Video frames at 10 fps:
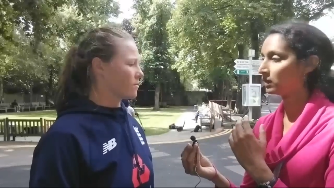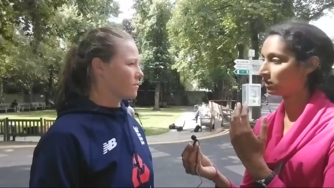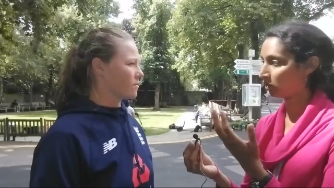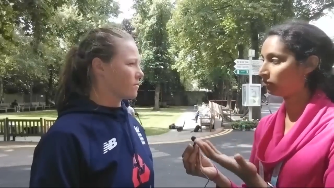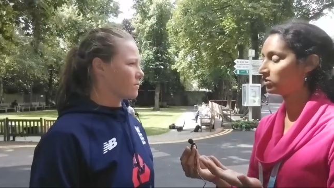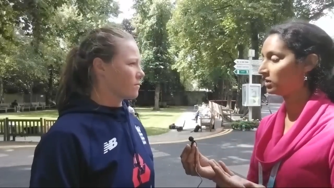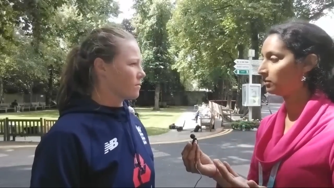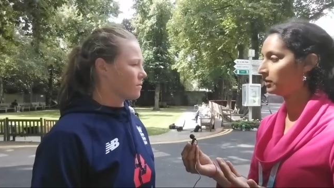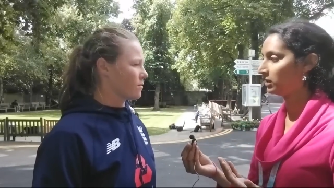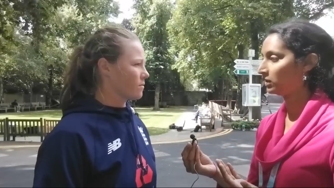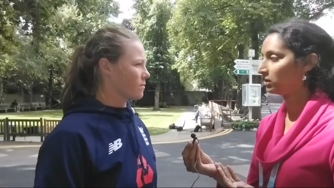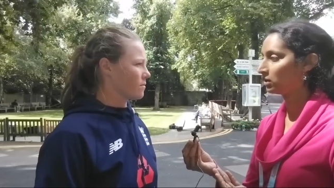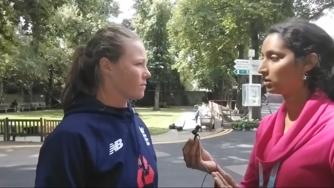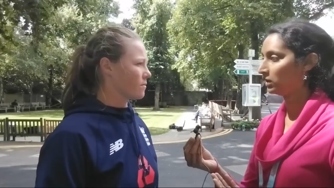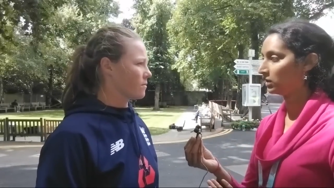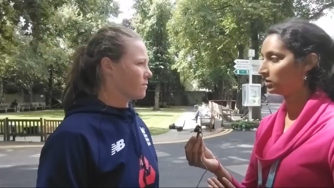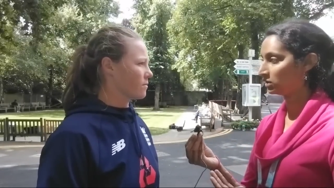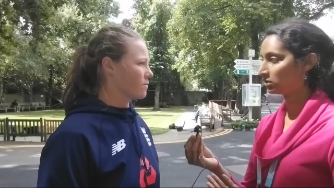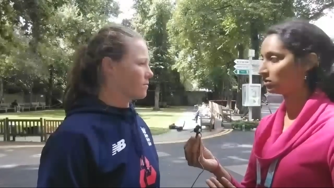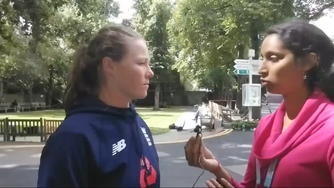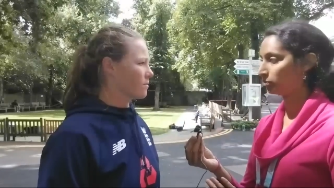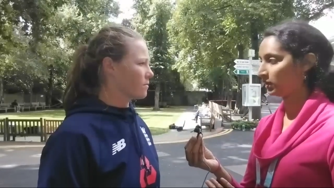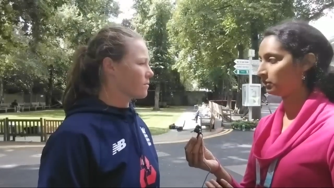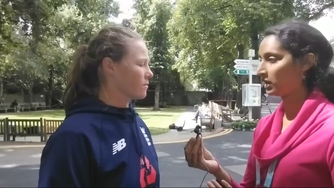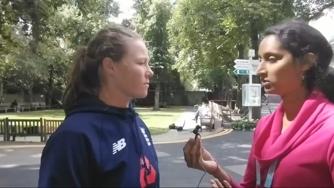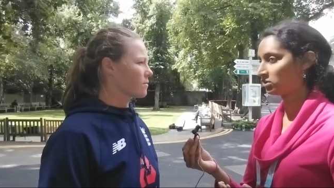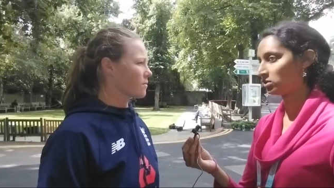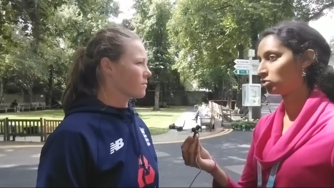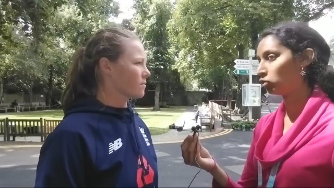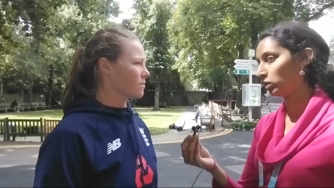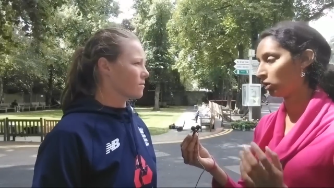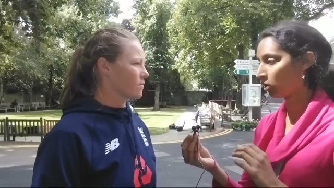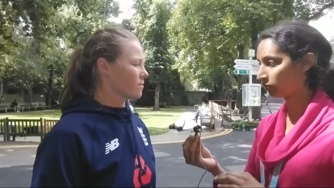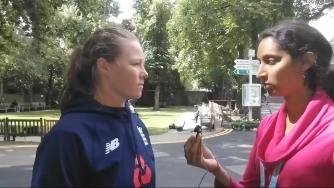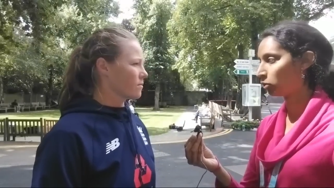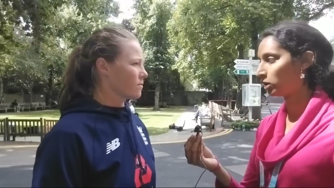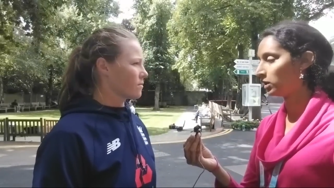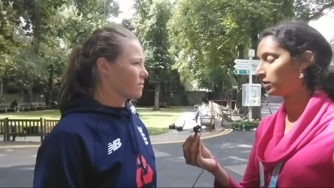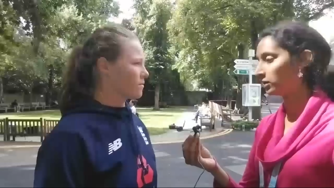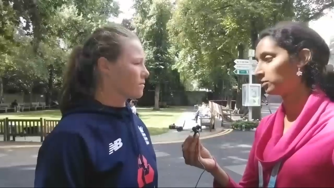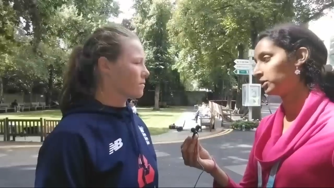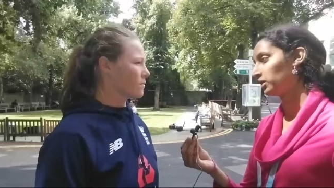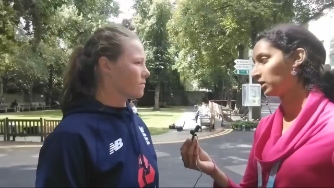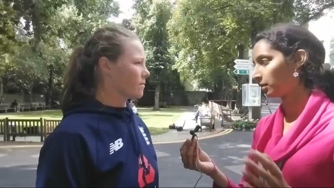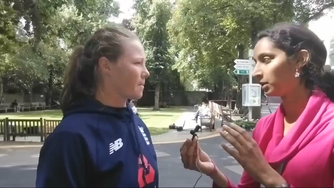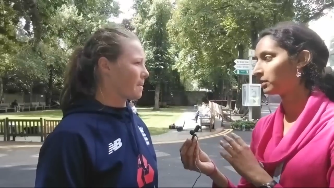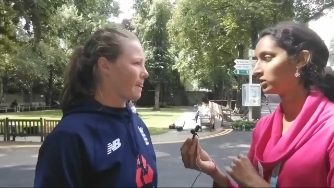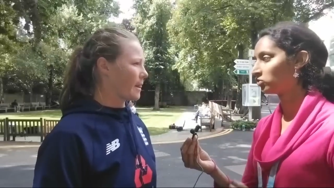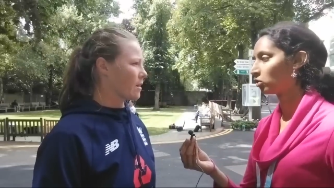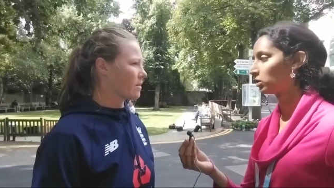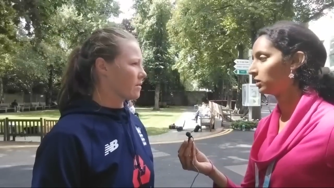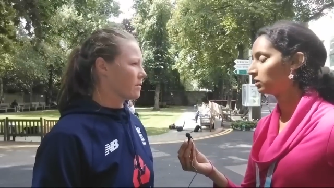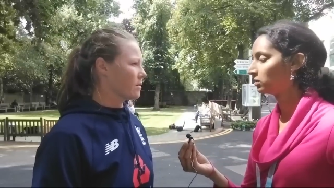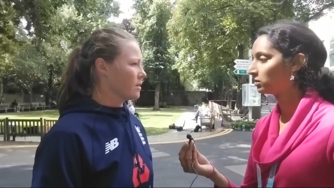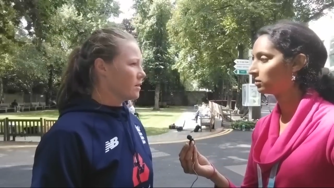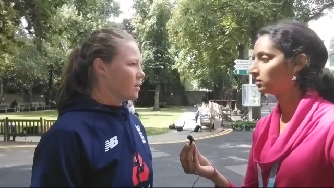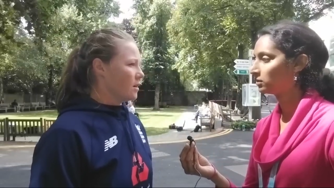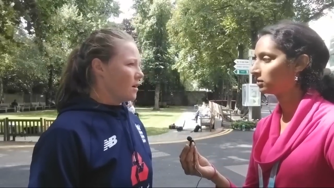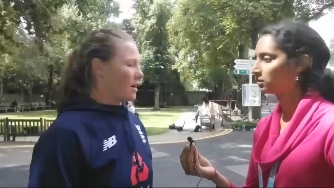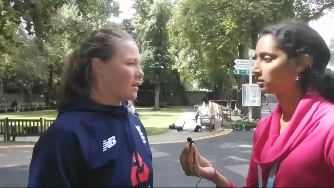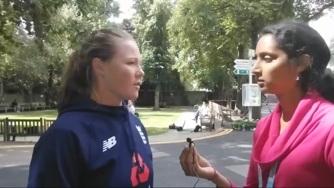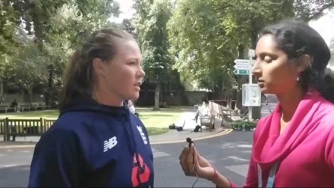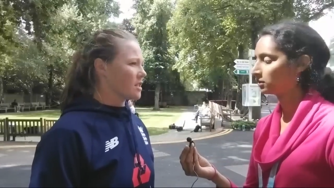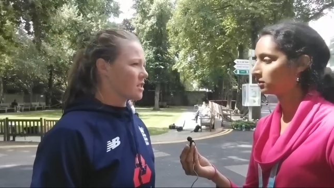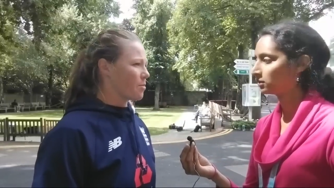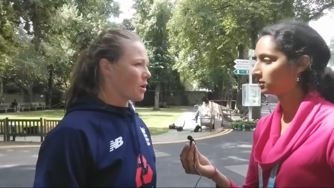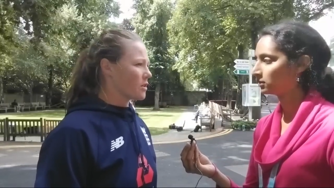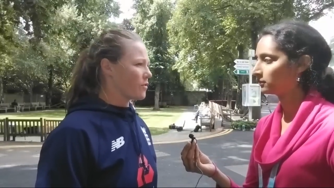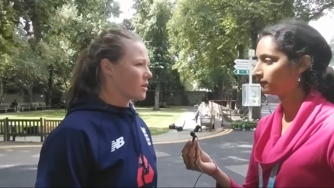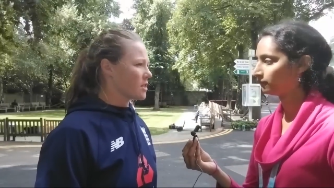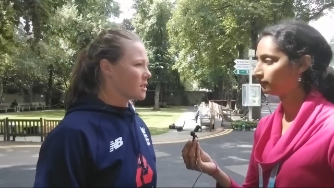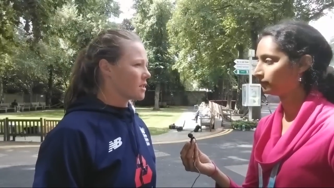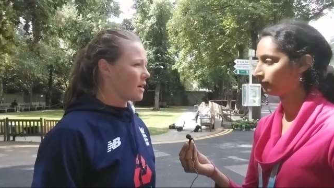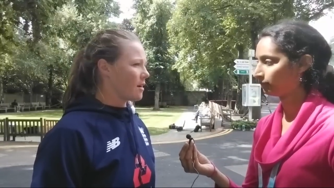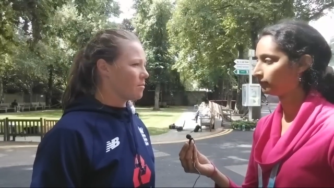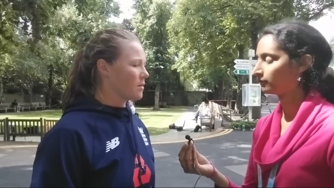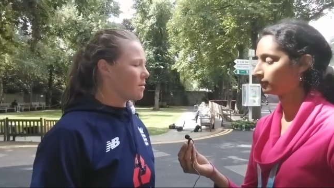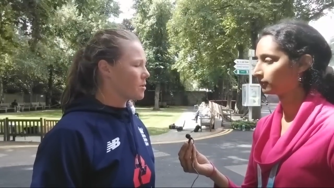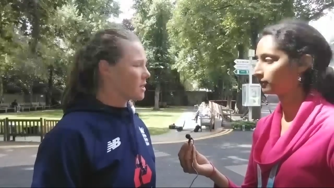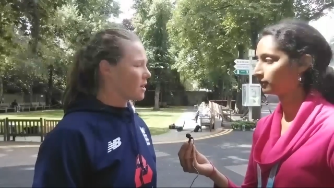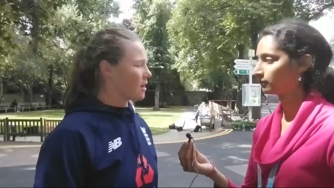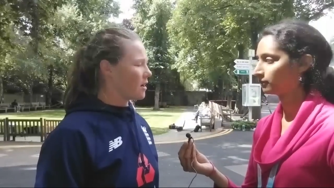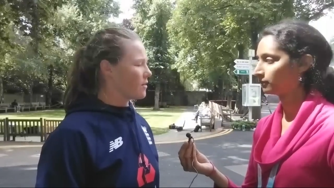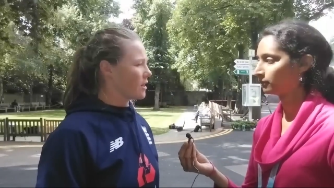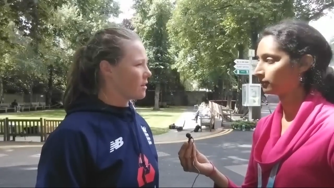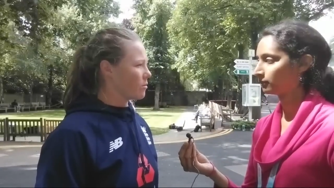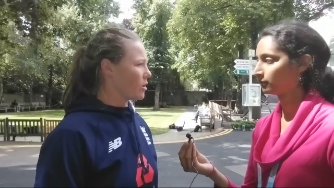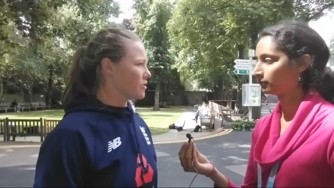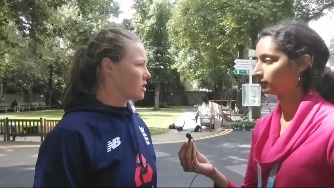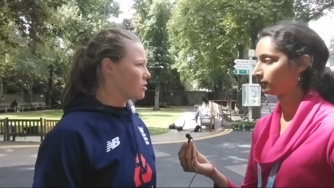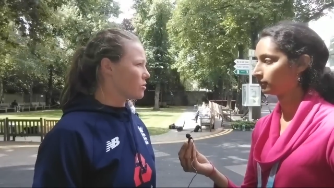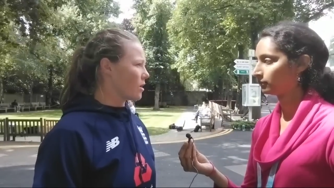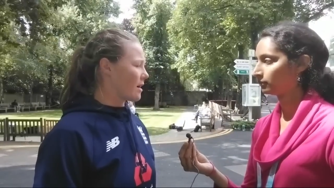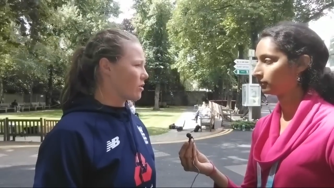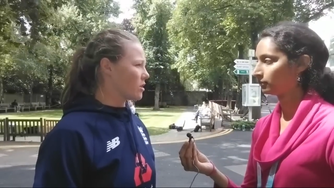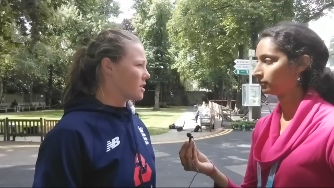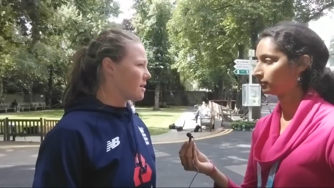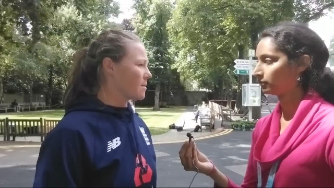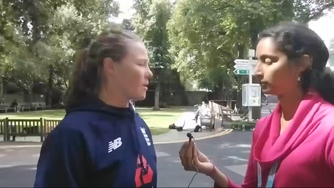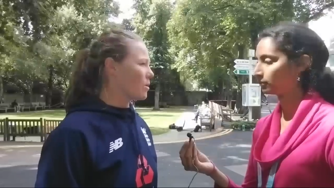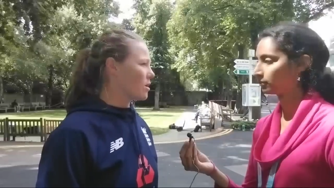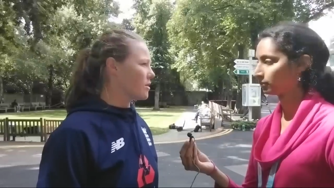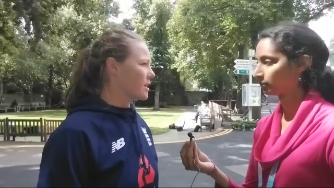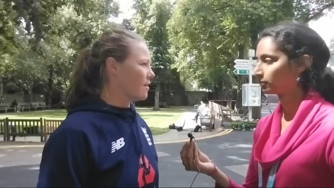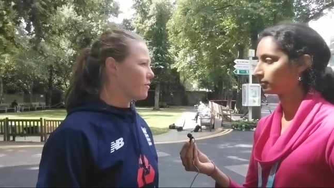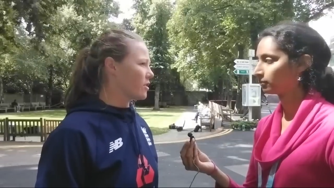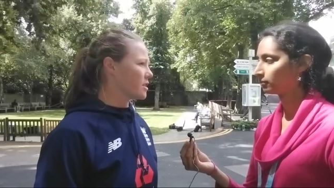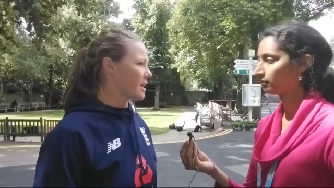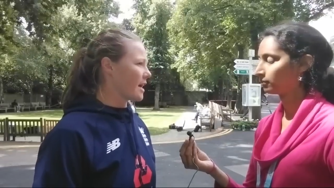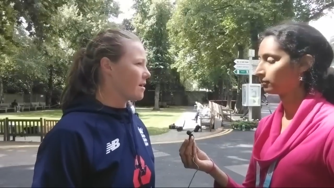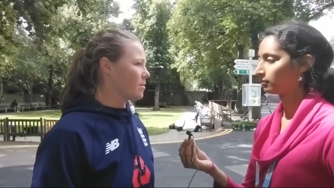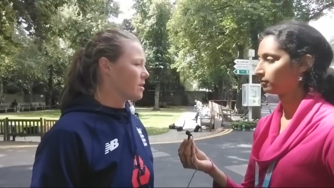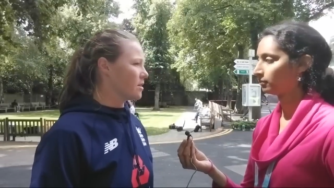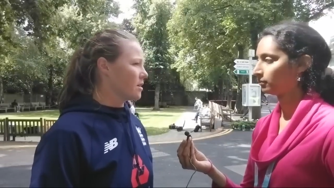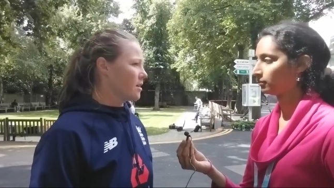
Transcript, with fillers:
Speaker 1: obviously beating England in the opening match, going off the boil a little bit and coming back strongly?
Speaker 2: I don't think it's a surprise for us in particular. I think we obviously saw how good a team they were in that first game, and